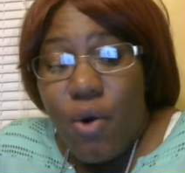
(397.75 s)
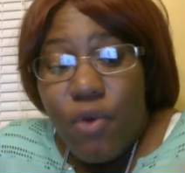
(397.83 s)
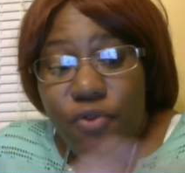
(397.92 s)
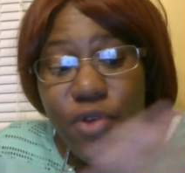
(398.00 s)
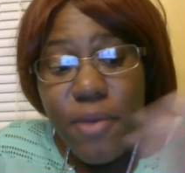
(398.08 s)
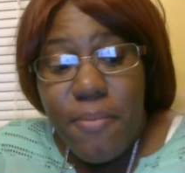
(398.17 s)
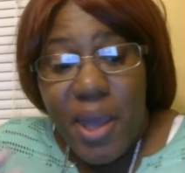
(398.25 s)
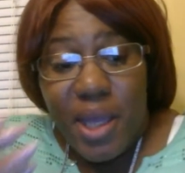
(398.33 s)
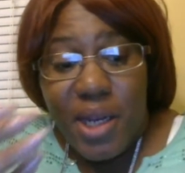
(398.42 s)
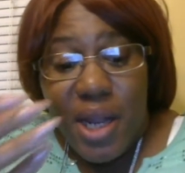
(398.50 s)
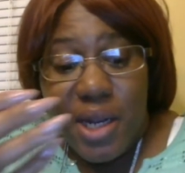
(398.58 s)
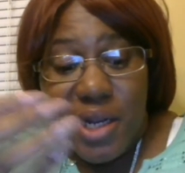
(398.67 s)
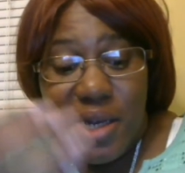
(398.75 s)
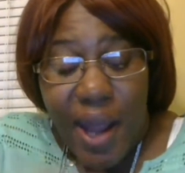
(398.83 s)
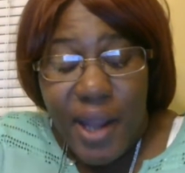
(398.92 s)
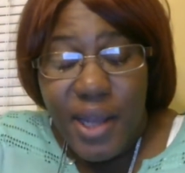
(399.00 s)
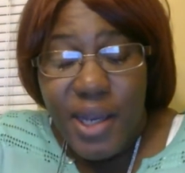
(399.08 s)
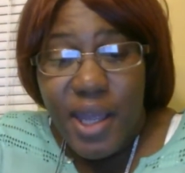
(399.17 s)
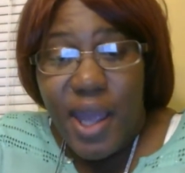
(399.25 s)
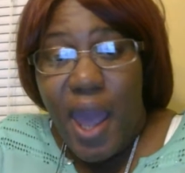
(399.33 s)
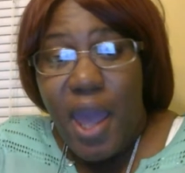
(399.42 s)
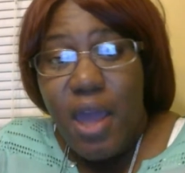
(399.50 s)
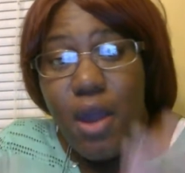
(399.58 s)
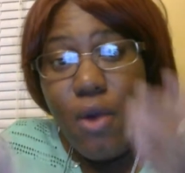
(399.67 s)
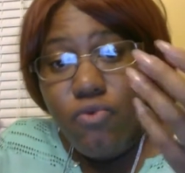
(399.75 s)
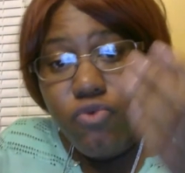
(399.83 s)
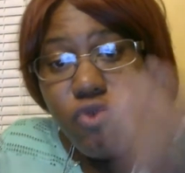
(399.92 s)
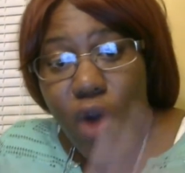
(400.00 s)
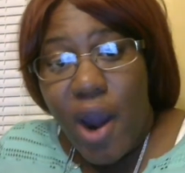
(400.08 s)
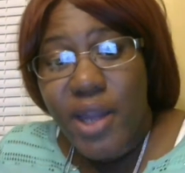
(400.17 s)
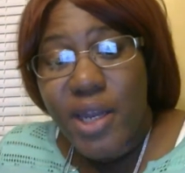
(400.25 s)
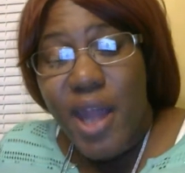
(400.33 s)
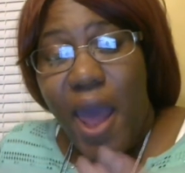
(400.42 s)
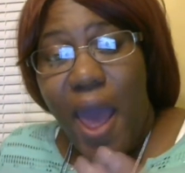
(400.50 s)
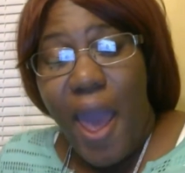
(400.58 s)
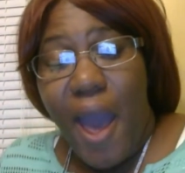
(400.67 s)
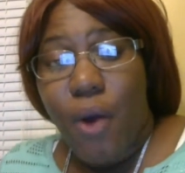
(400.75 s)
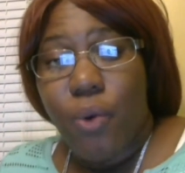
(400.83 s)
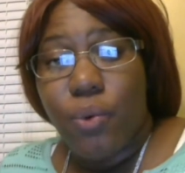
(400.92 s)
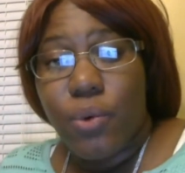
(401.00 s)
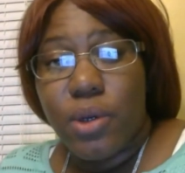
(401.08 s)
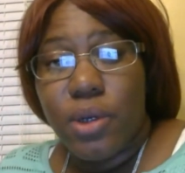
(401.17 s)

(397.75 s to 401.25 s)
or if you're making a 90K right now